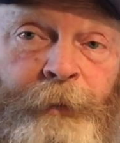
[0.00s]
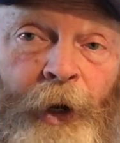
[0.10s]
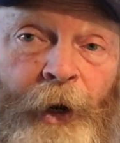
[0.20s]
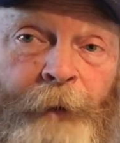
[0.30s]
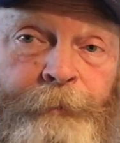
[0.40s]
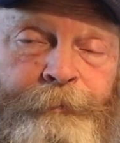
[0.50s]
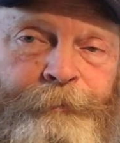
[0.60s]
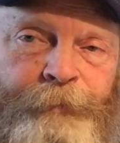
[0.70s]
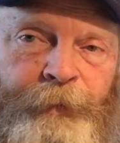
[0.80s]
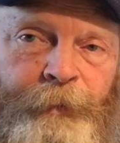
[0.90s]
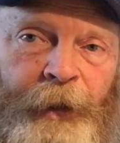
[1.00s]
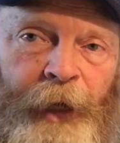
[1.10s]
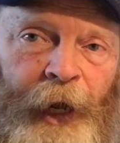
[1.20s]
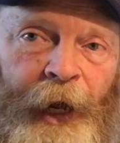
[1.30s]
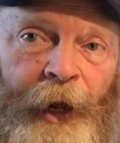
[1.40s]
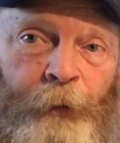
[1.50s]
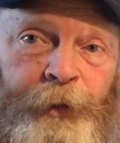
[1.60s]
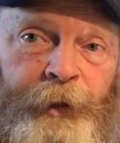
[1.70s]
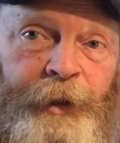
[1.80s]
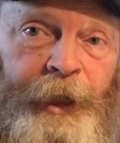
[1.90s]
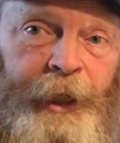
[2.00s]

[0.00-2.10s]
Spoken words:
All right, out. See ya.